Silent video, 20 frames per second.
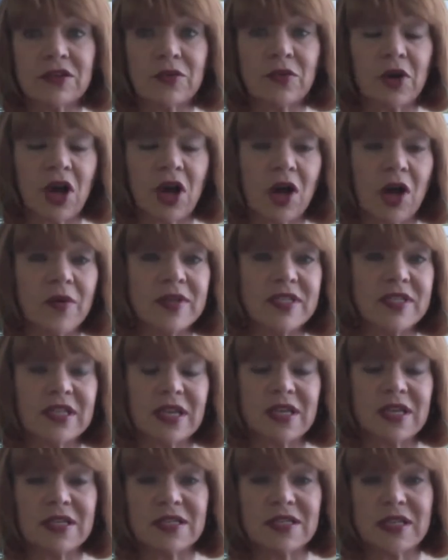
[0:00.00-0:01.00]
we're always
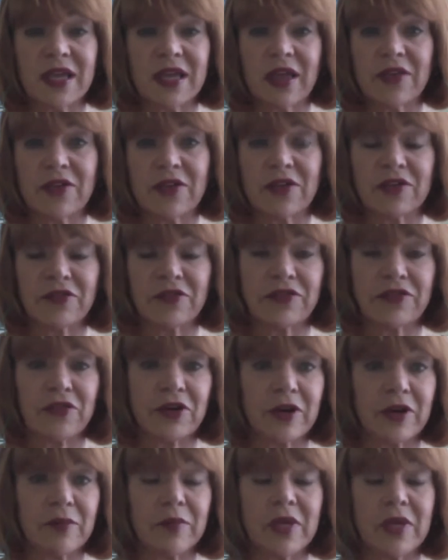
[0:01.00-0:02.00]
getting together
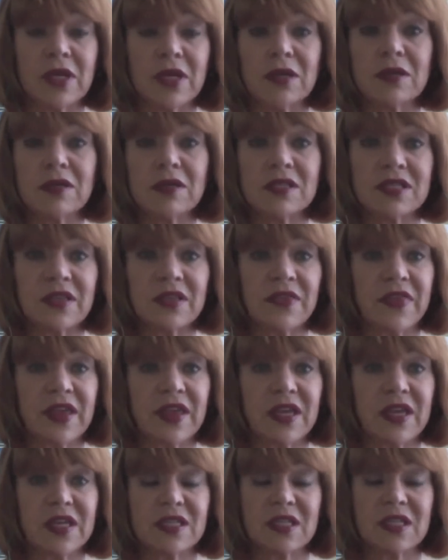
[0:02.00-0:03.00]
for meals and
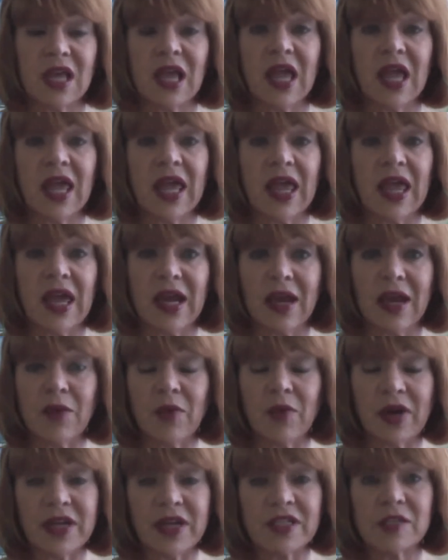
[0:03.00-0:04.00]
things, and I
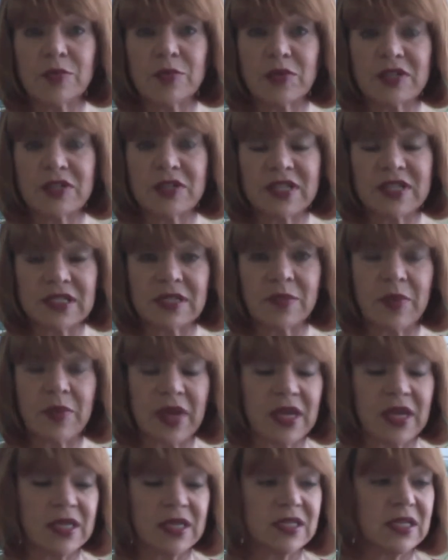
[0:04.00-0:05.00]
wanted to
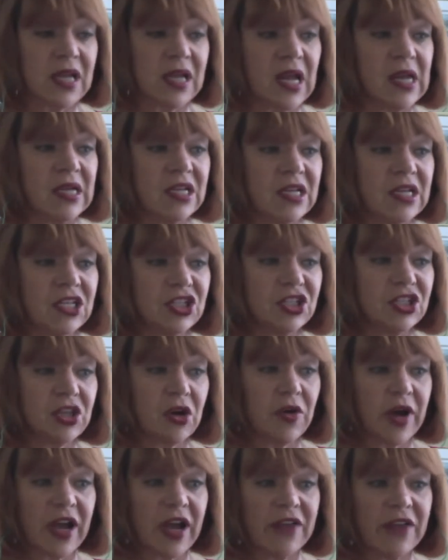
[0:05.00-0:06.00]
participate.
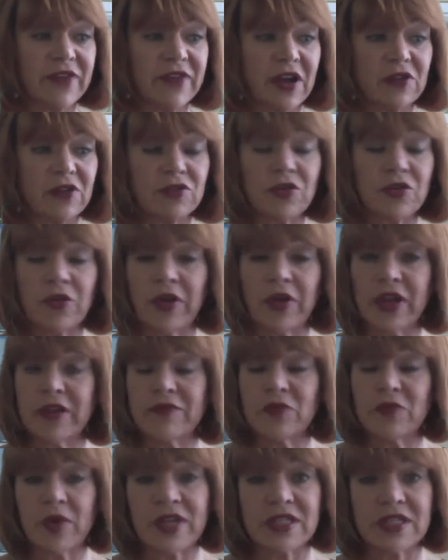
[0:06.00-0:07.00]
So I found
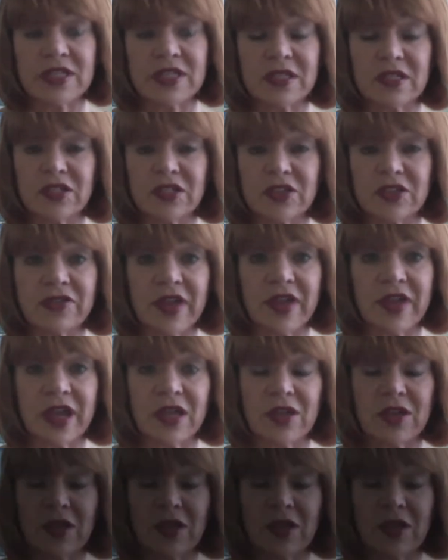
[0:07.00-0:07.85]
creative ways to do that.